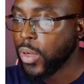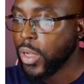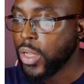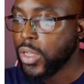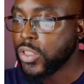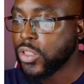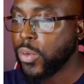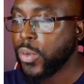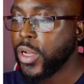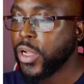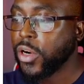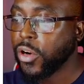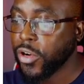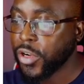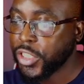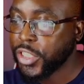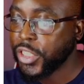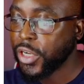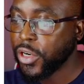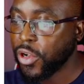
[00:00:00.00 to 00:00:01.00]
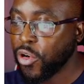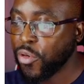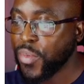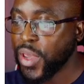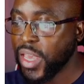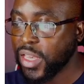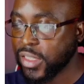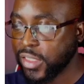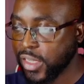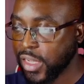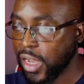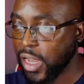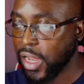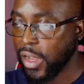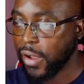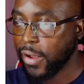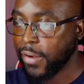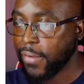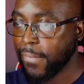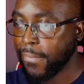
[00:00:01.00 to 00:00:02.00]
So, when a Christian obeys
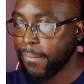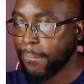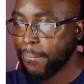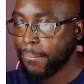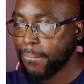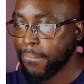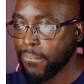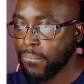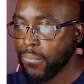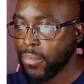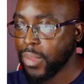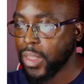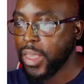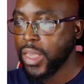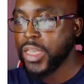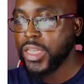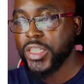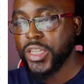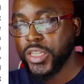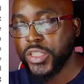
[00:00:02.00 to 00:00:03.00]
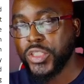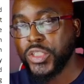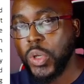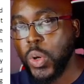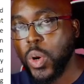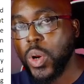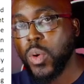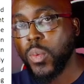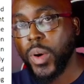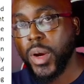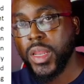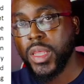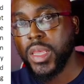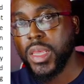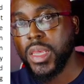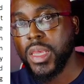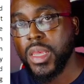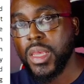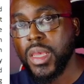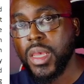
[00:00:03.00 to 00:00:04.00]
God, he's just doing what
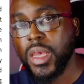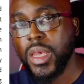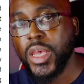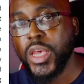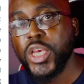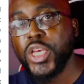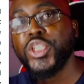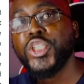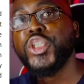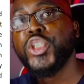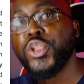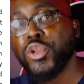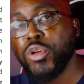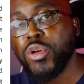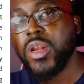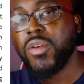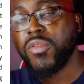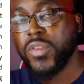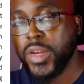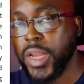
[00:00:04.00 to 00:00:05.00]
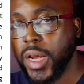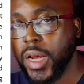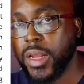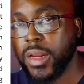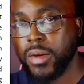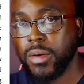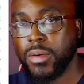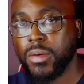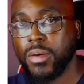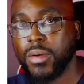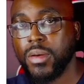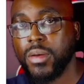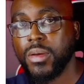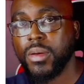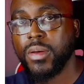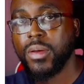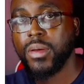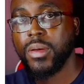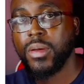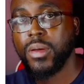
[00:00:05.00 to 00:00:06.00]
he should have done
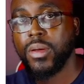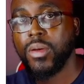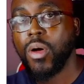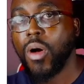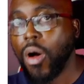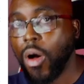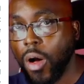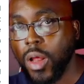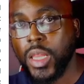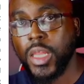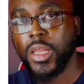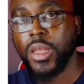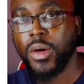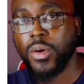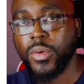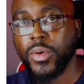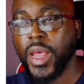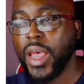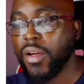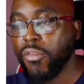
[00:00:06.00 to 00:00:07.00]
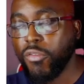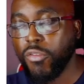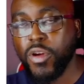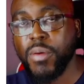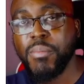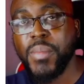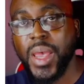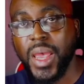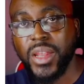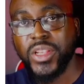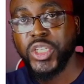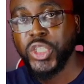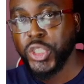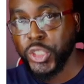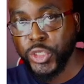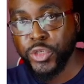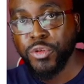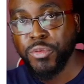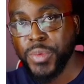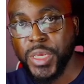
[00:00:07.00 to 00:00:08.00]
all along. Every man
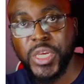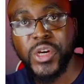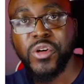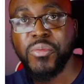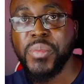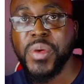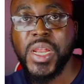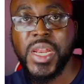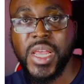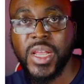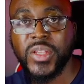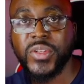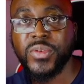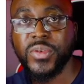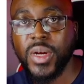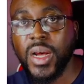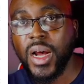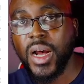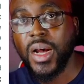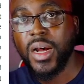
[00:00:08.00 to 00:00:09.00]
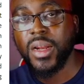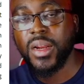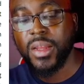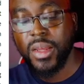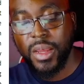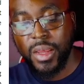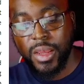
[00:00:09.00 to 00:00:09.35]
should be obedient to God.